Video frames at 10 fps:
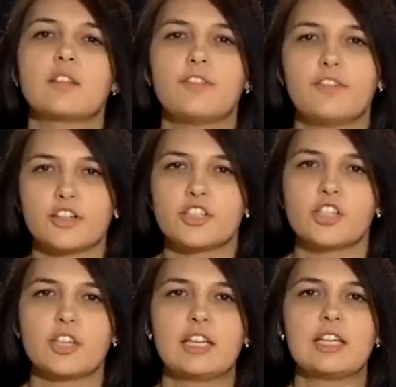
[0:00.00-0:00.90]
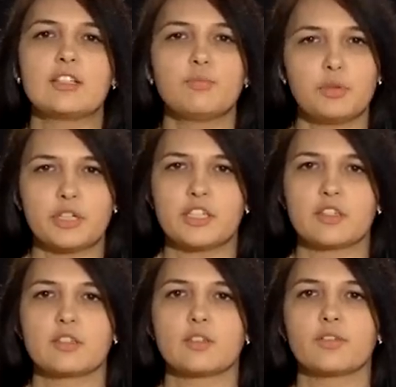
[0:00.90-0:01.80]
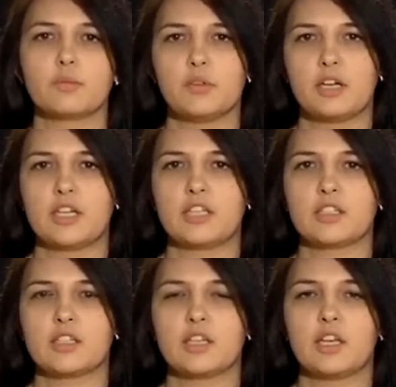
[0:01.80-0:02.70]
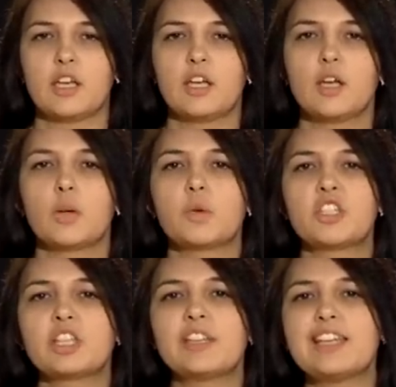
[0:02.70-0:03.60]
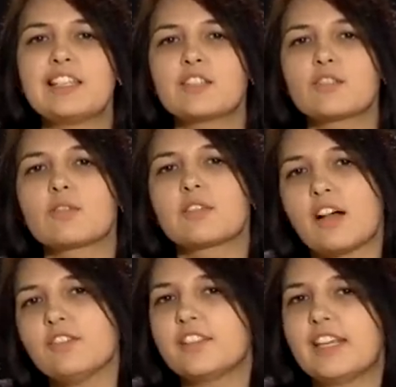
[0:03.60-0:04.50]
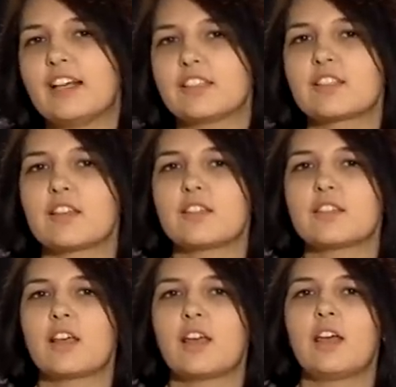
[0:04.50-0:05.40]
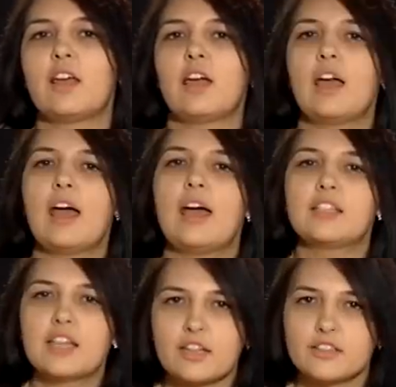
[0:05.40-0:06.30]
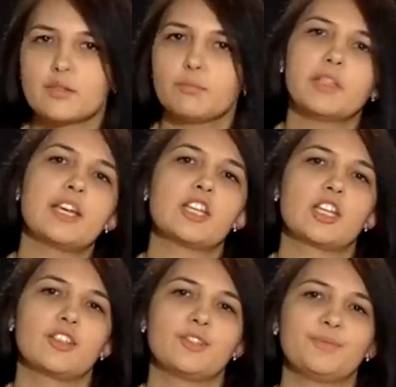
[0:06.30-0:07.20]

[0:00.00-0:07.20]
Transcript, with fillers: the functioning and patterns of the mind, which leads to self analysis and contemplation.